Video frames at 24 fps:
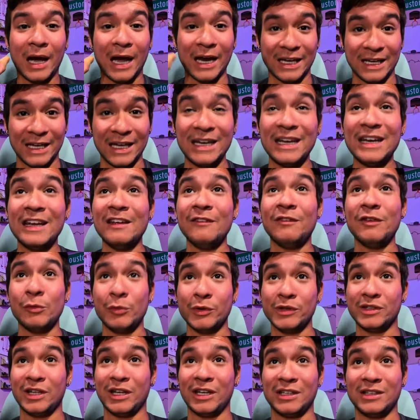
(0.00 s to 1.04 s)
I get it if it
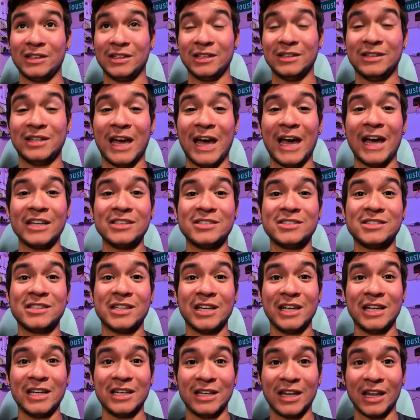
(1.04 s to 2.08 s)
was like
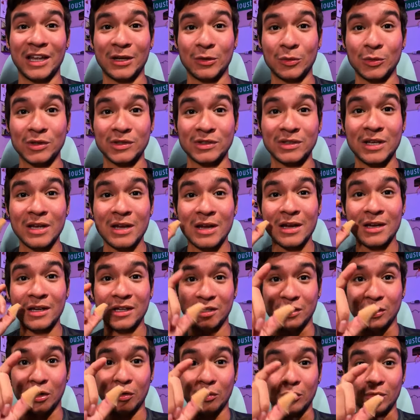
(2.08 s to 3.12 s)
detached and like was,
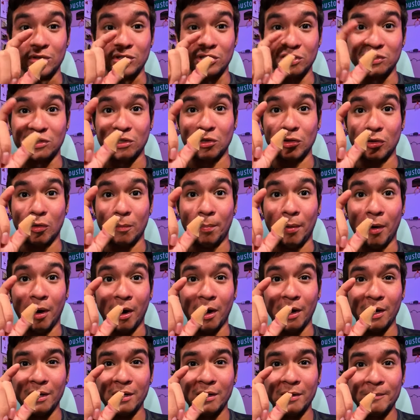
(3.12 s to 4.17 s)
you know, just a little
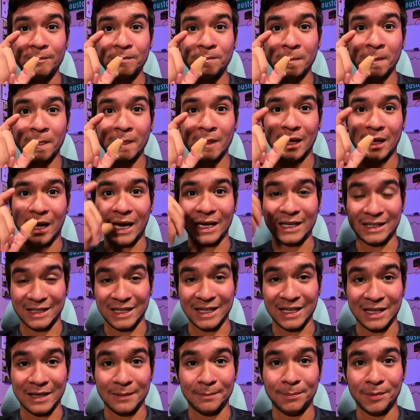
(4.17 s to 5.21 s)
pod, I'd
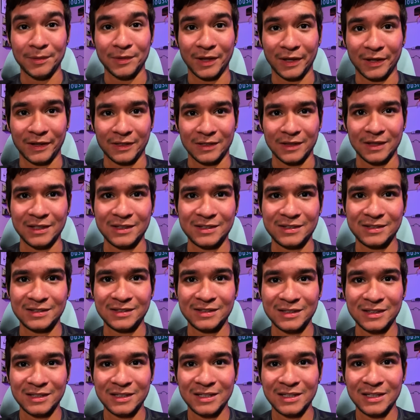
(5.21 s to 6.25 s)
get it, but like
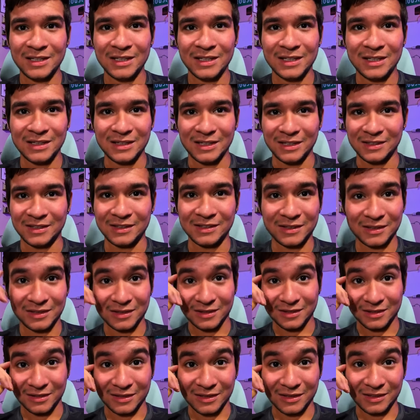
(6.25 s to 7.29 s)
this
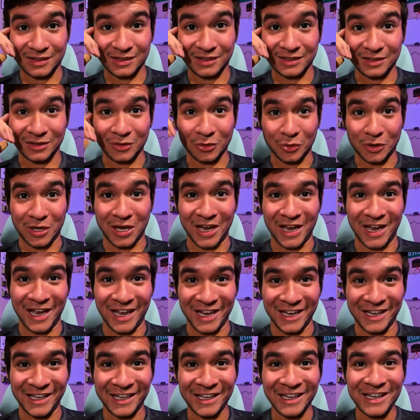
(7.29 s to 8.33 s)
isn't
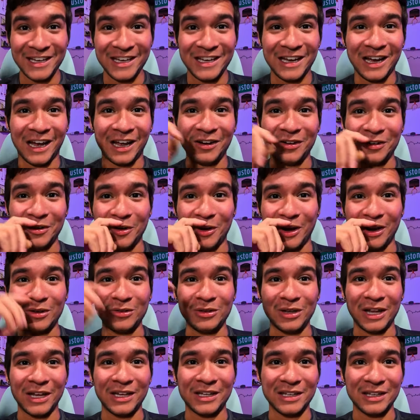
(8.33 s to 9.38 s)
okay. I don't know, I
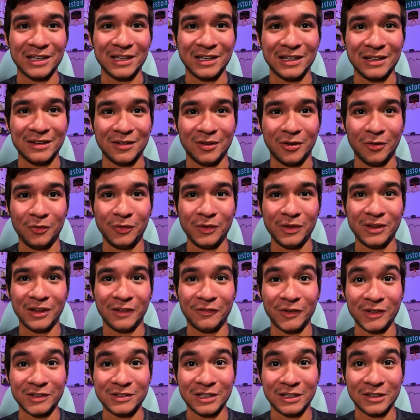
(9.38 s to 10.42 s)
don't like it. Hopefully
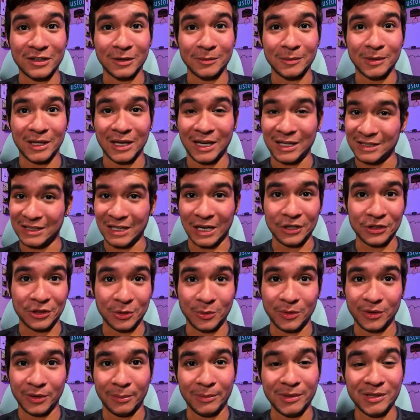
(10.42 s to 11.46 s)
they fix that in an update. I doubt
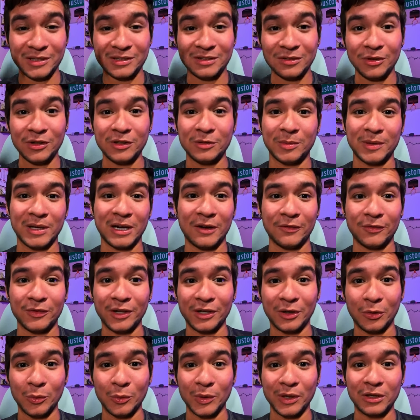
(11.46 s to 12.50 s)
they will. I mean, this only has been out
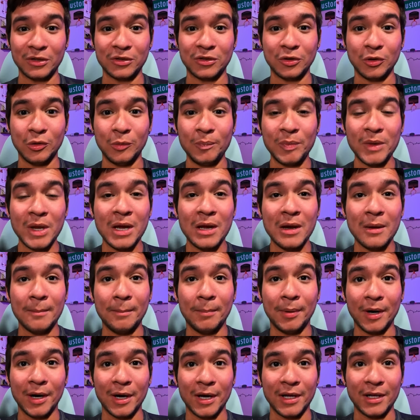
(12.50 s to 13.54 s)
for like a week or two,
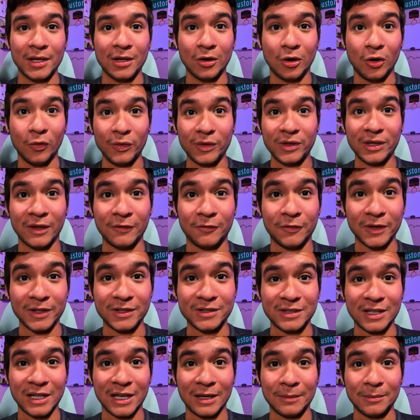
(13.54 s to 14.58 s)
but hopefully they
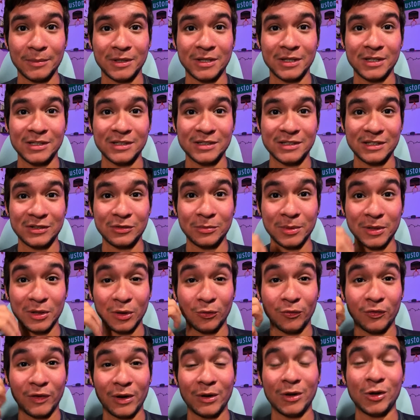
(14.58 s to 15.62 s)
fix that, because this would be
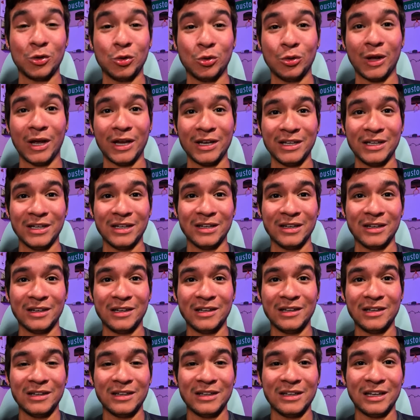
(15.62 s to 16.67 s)
a very cool
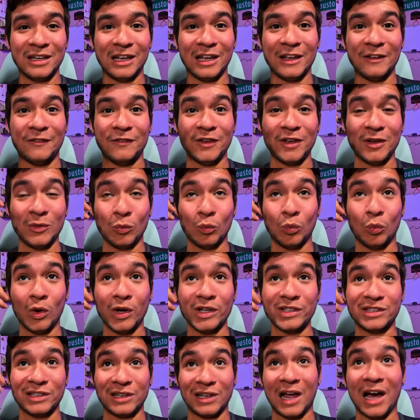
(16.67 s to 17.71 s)
idea if it
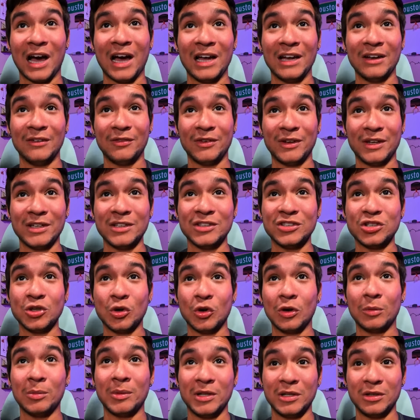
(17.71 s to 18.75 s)
was live and
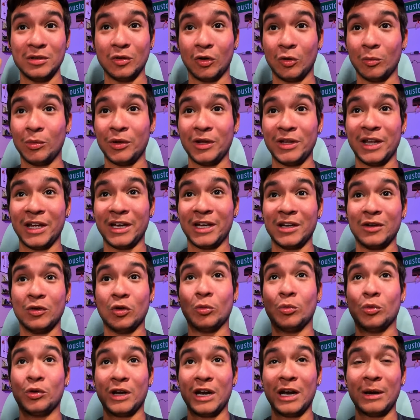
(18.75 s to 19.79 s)
showing me normally like a
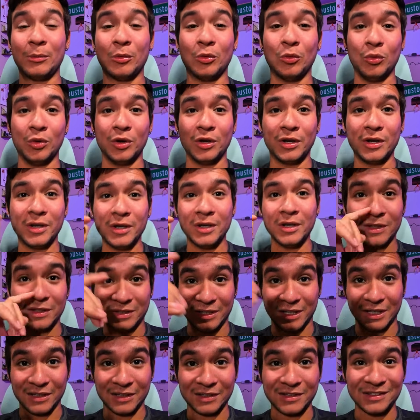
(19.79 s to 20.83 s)
normal camera would.
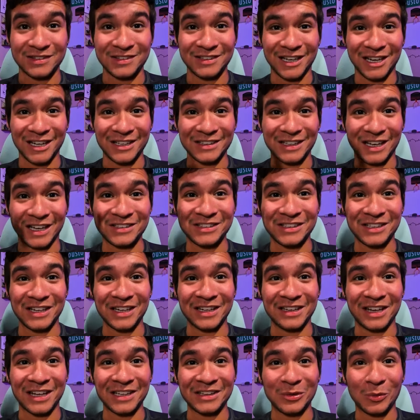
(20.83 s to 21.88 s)
This is nice. I actually
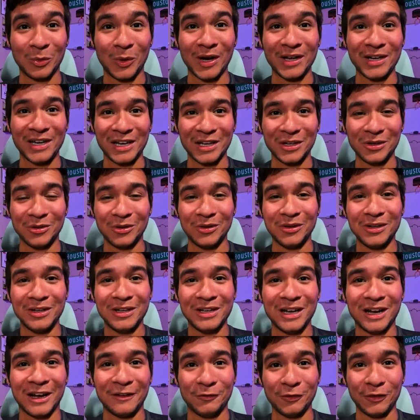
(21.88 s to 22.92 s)
kind of like the wide angle.
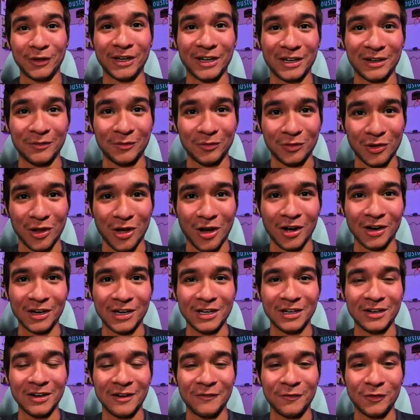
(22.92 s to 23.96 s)
I feel like I can vlog
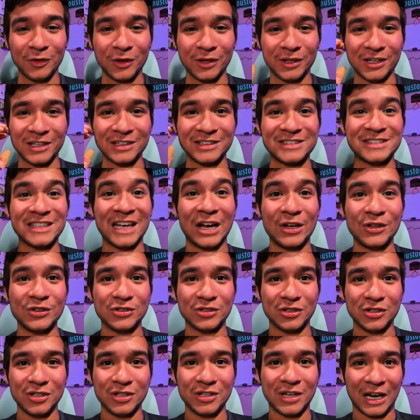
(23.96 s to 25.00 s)
here. I feel like it
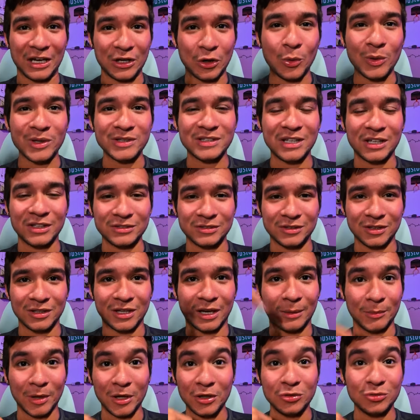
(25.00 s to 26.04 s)
sounds good. I know it sounds
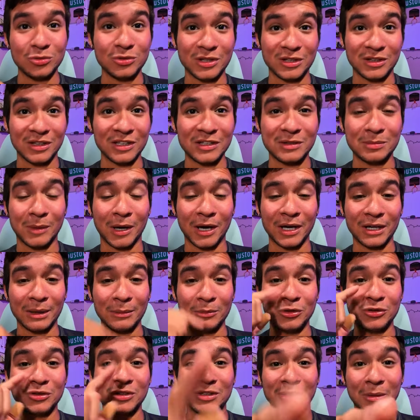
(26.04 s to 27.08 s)
good. I'm not using this mic.
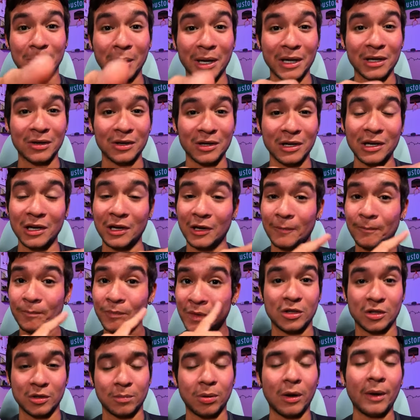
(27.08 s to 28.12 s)
I'm using the mic on here.
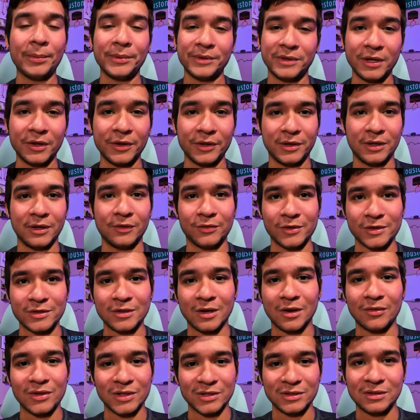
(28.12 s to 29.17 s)
You could probably tell the
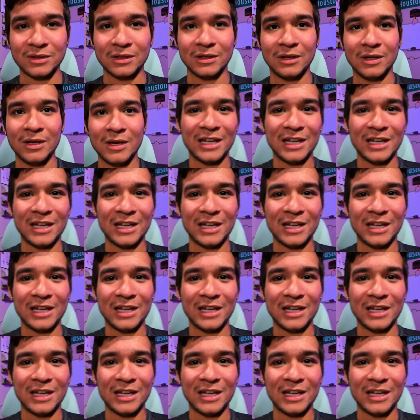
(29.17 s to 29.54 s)
difference, obviously.